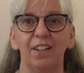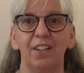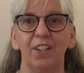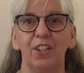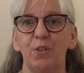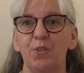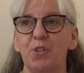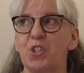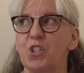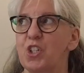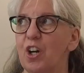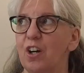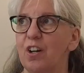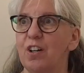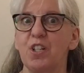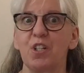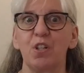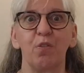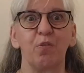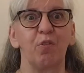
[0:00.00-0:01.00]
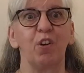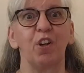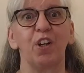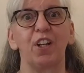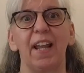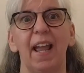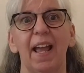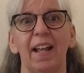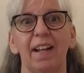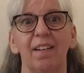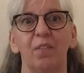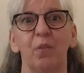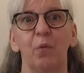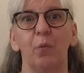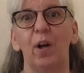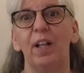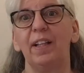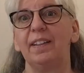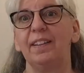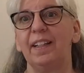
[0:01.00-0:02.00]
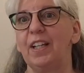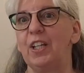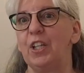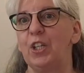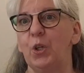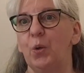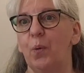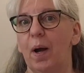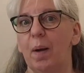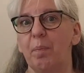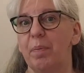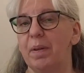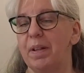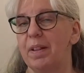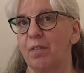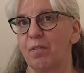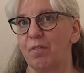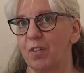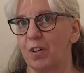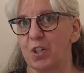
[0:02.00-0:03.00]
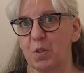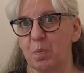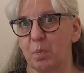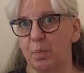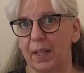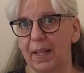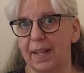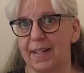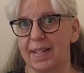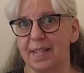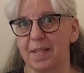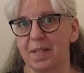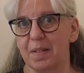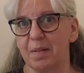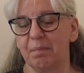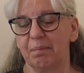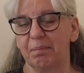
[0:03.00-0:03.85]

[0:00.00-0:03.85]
you start to forget what lit you up in the first place.